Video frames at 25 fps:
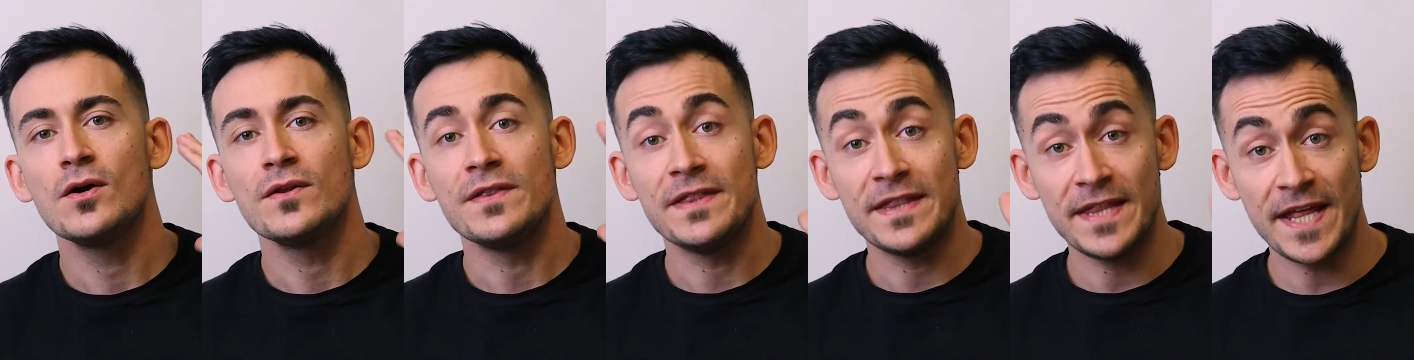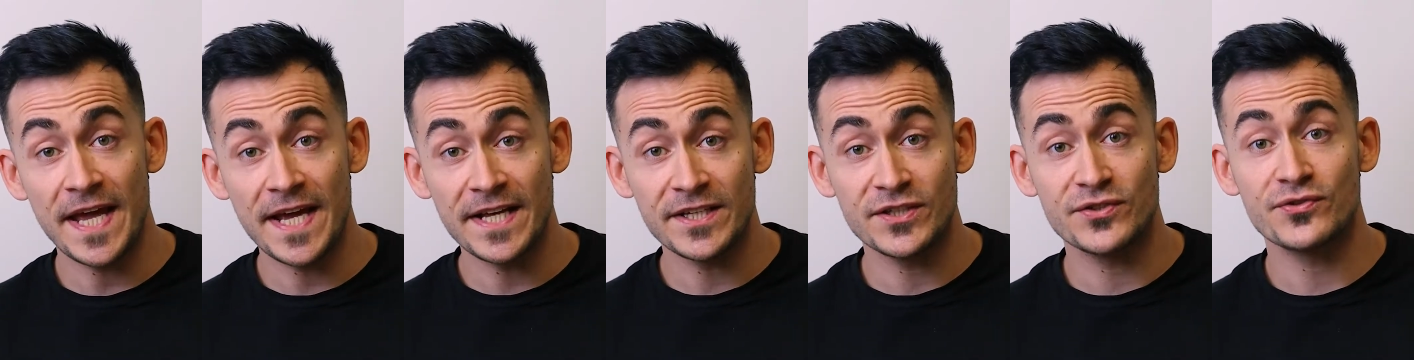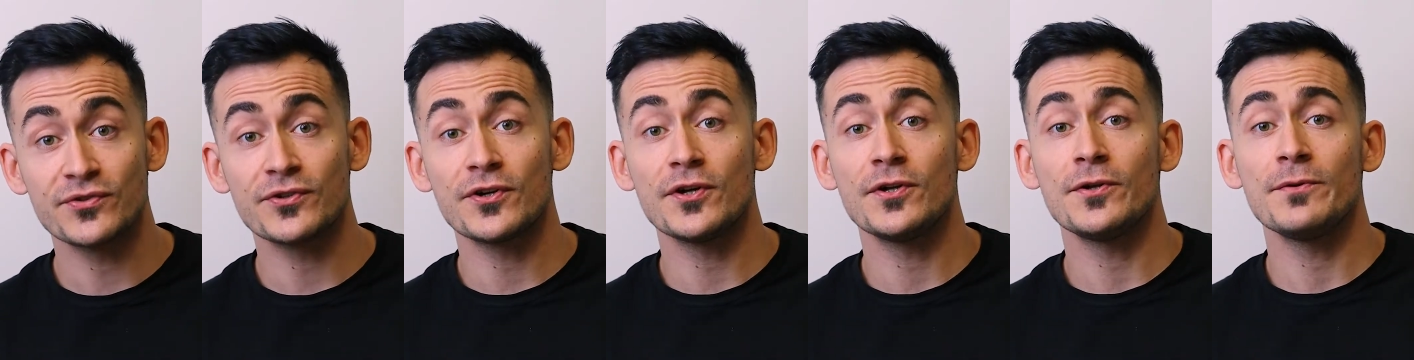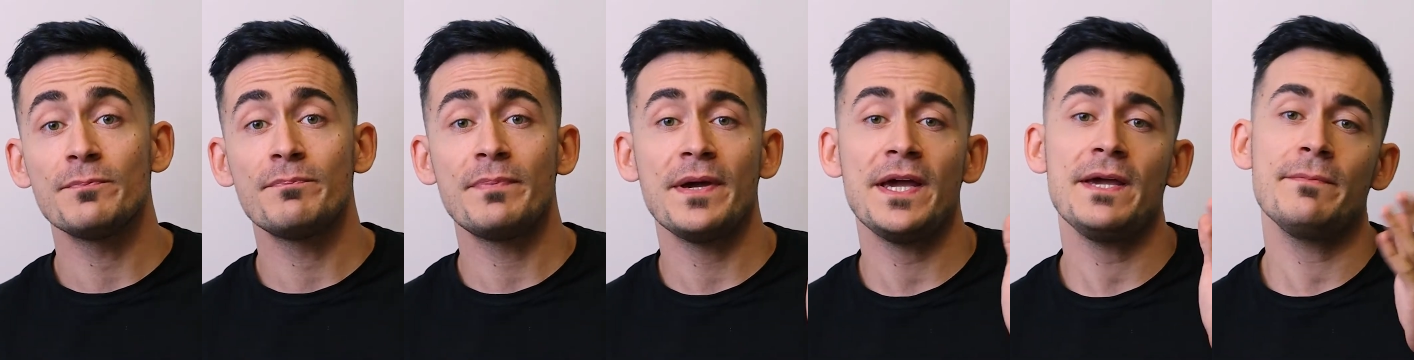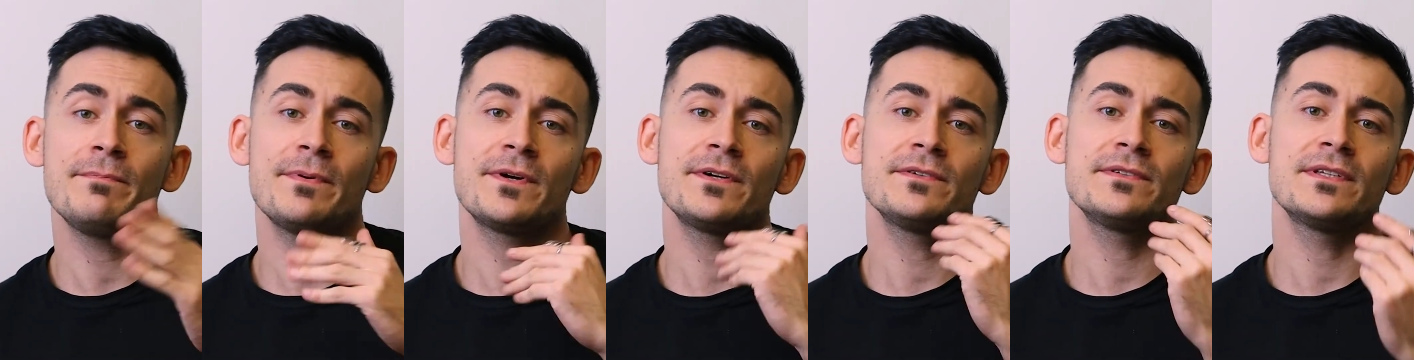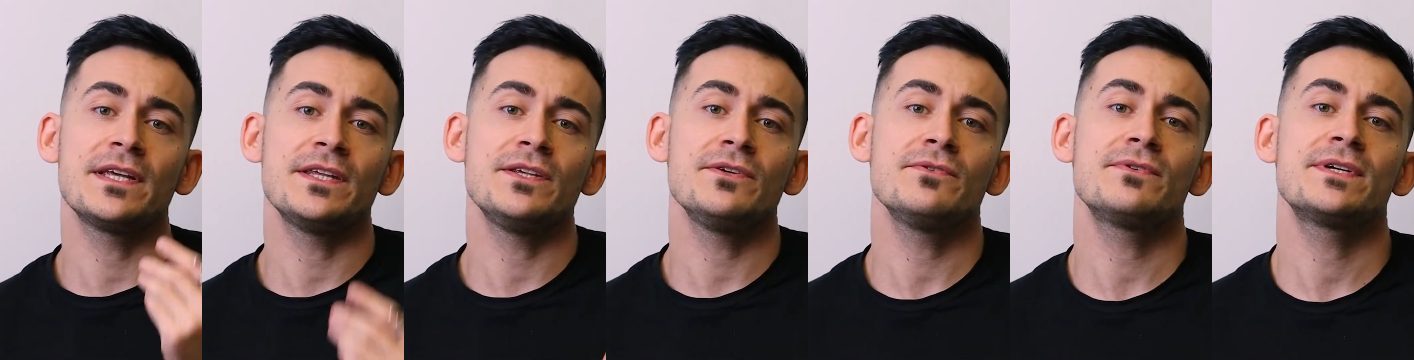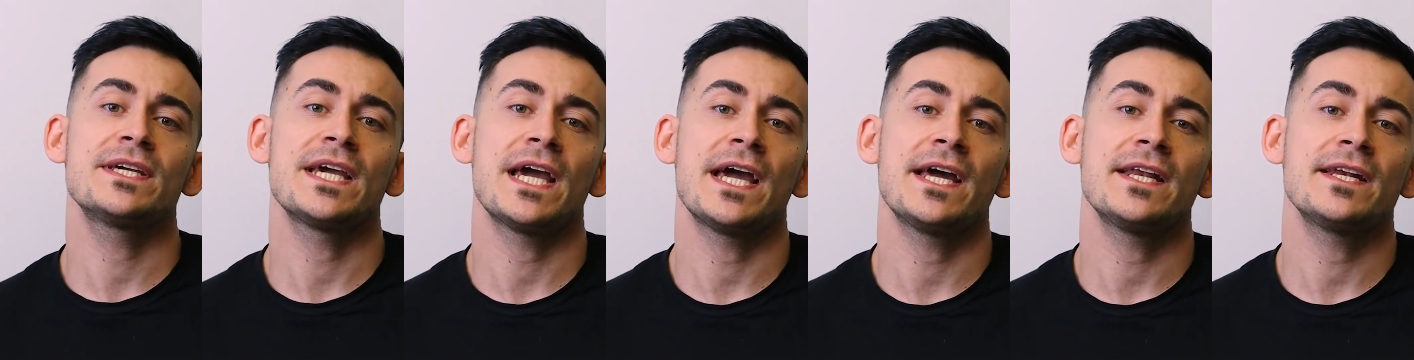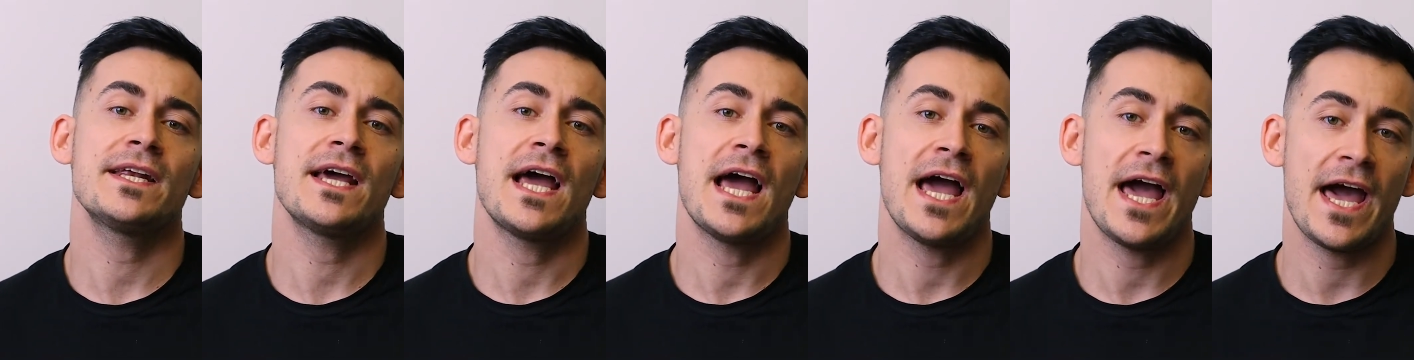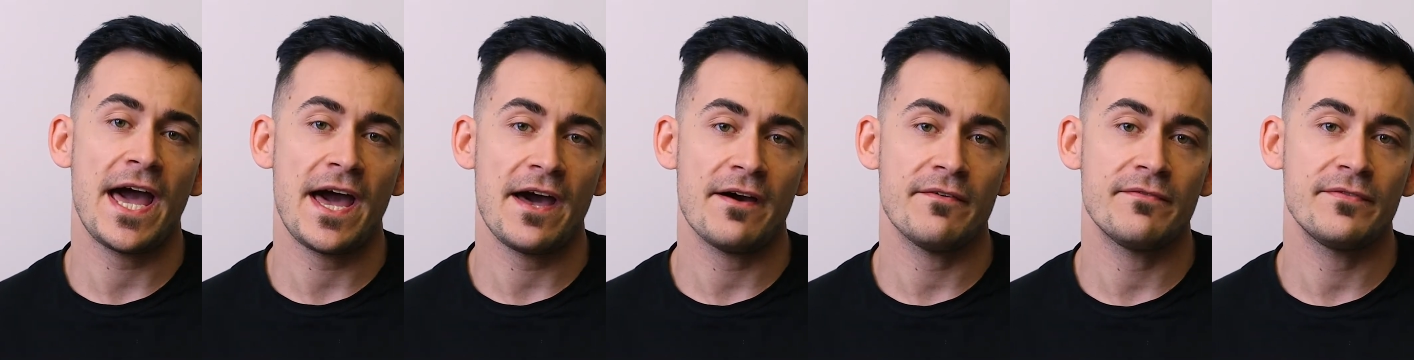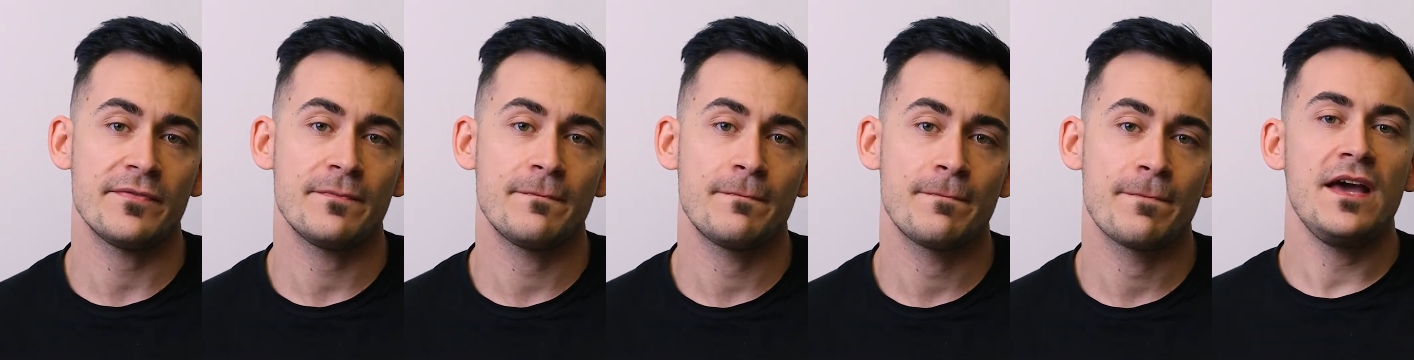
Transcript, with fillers: natural paper that you can have.